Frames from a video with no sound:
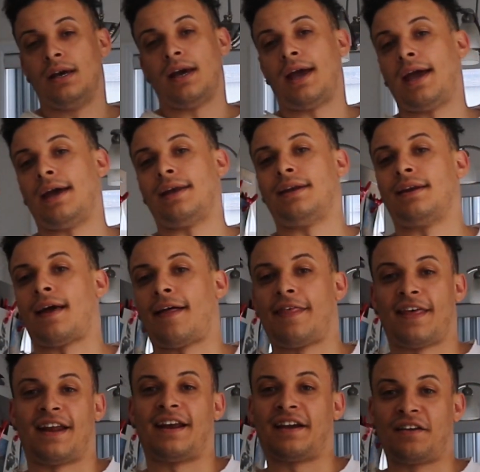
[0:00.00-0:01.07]
and
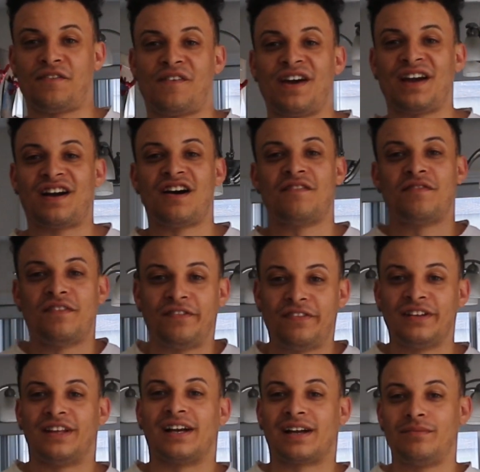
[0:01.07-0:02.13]
that I can wake up and
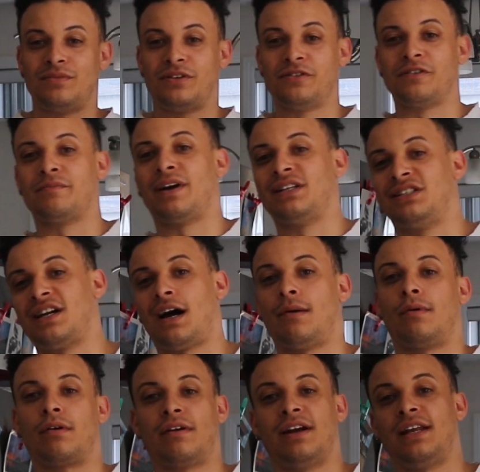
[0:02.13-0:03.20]
feel like I'm doing my
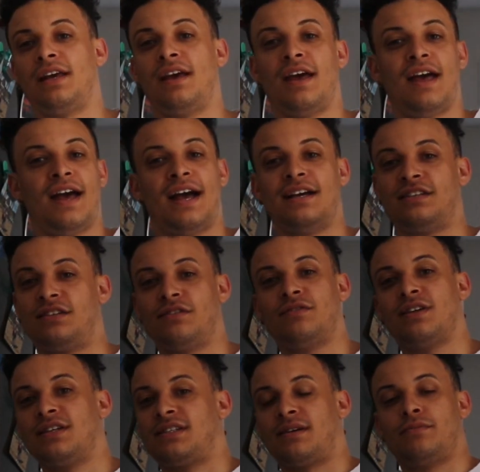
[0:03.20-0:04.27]
job already as
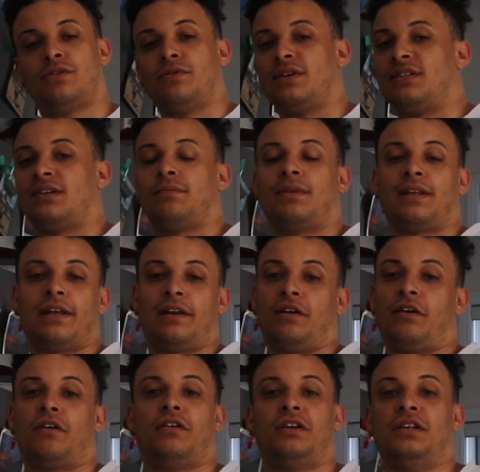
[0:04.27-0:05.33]
soon as I'm doing something that I
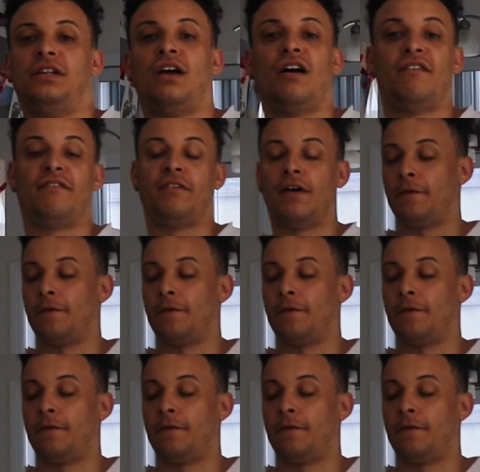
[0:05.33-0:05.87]
already love.